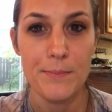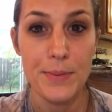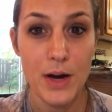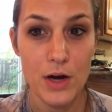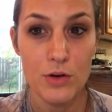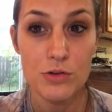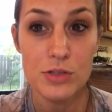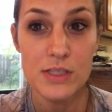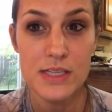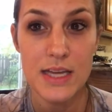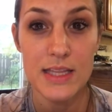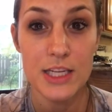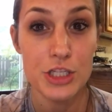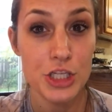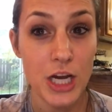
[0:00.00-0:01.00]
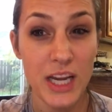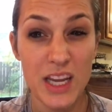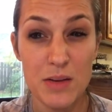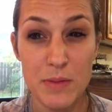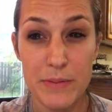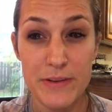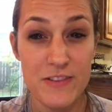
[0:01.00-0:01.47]
Post and then check
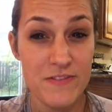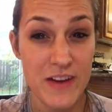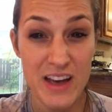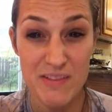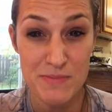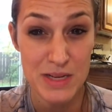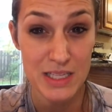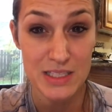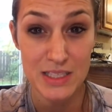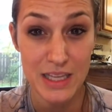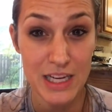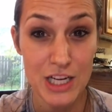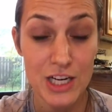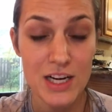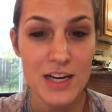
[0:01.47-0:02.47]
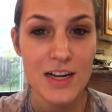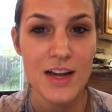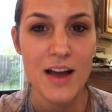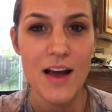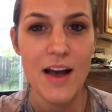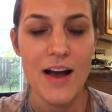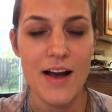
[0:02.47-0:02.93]
in maybe 5 minutes later,
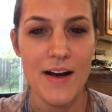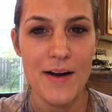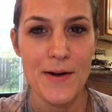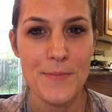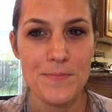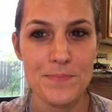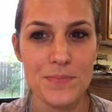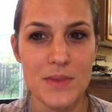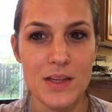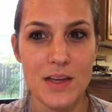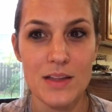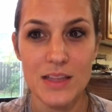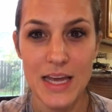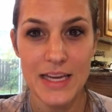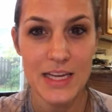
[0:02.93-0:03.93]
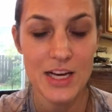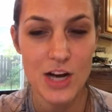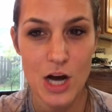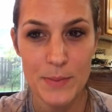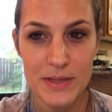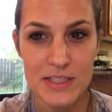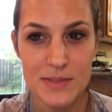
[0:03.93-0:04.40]
like and
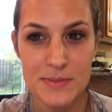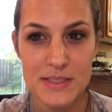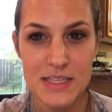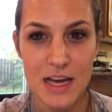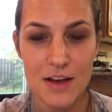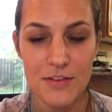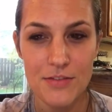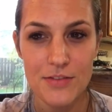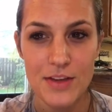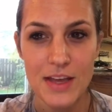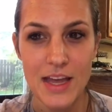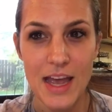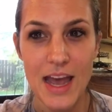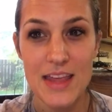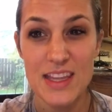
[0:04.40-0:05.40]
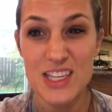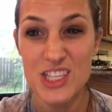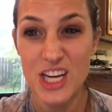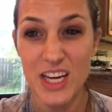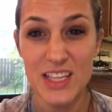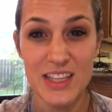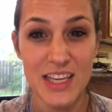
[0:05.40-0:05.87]
comment some stuff, and then
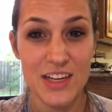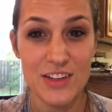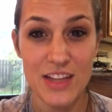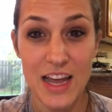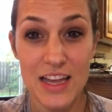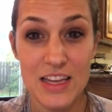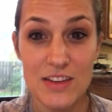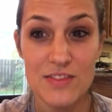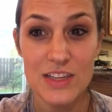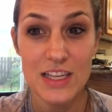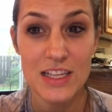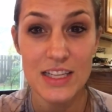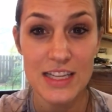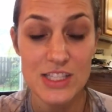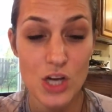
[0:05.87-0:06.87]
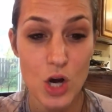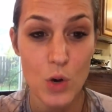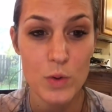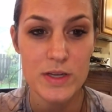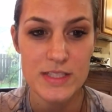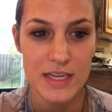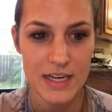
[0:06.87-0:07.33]
check in later that evening. That's
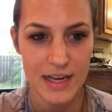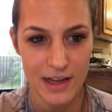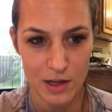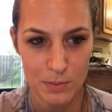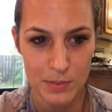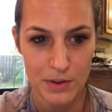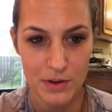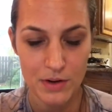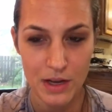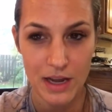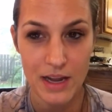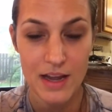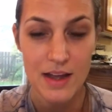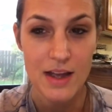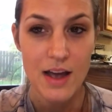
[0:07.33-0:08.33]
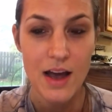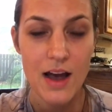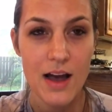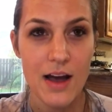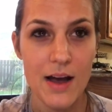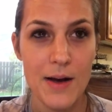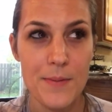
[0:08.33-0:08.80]
always gonna help, okay?
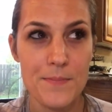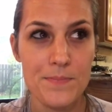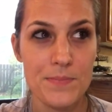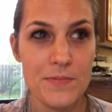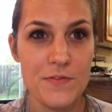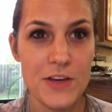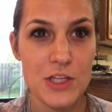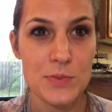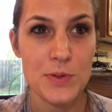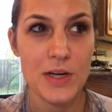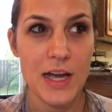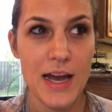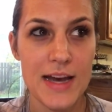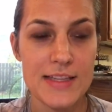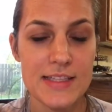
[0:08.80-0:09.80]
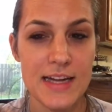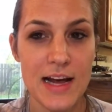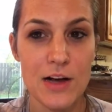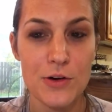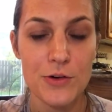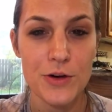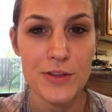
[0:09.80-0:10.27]
Facebook has an
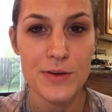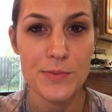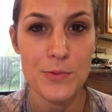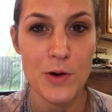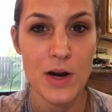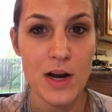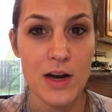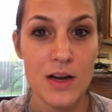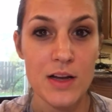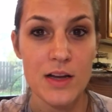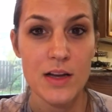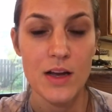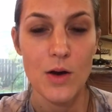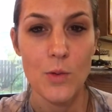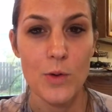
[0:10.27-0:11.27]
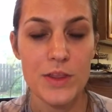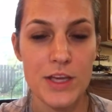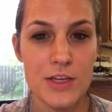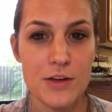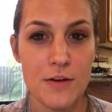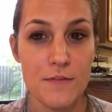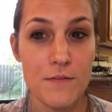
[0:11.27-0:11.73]
algorithm where
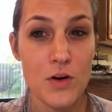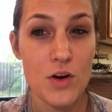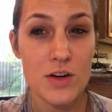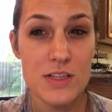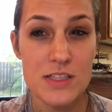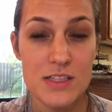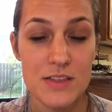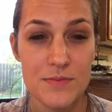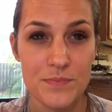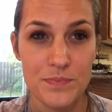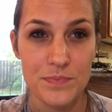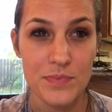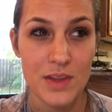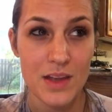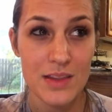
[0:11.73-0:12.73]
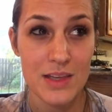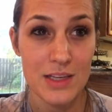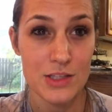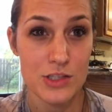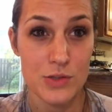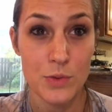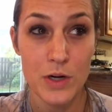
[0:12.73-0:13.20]
within your first, I think
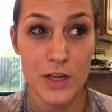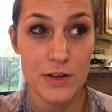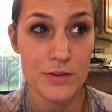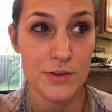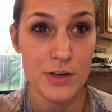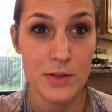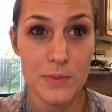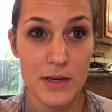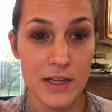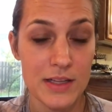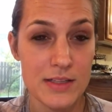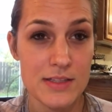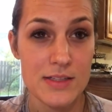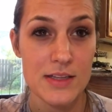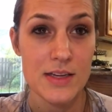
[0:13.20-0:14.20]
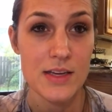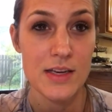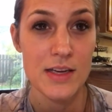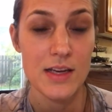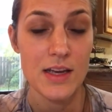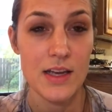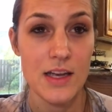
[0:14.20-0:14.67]
it's 20 or 30 minutes,
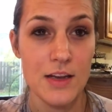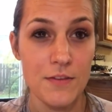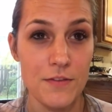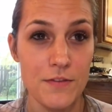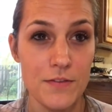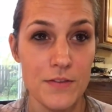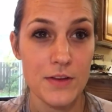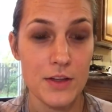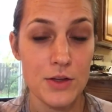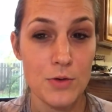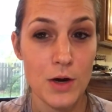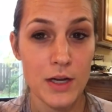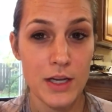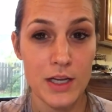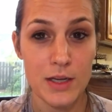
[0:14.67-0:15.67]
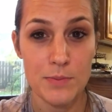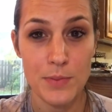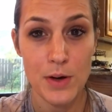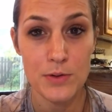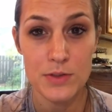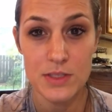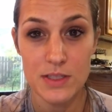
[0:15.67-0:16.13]
if you aren't getting
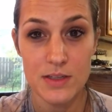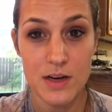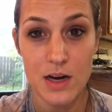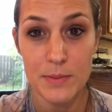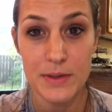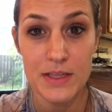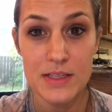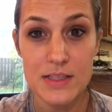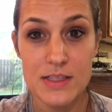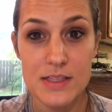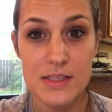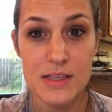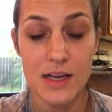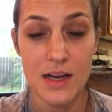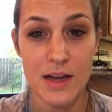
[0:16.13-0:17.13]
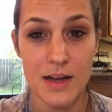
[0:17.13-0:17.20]
posts and comments,